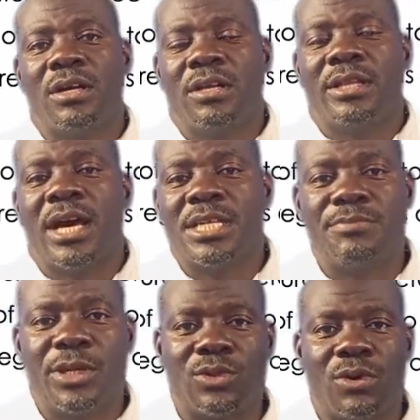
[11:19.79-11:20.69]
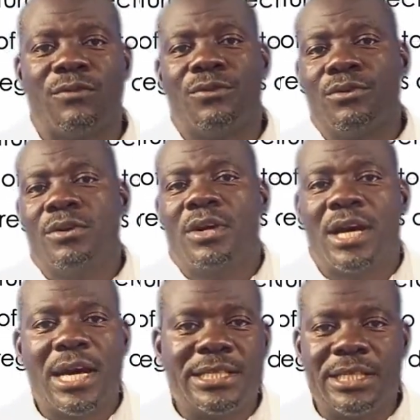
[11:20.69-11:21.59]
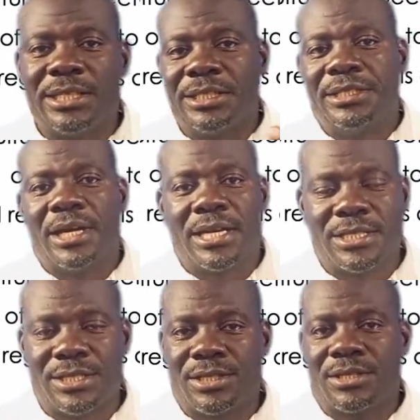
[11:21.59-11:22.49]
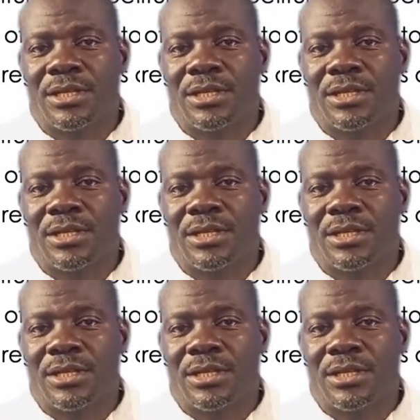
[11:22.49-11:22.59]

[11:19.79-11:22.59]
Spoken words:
the aspect of cutting the grass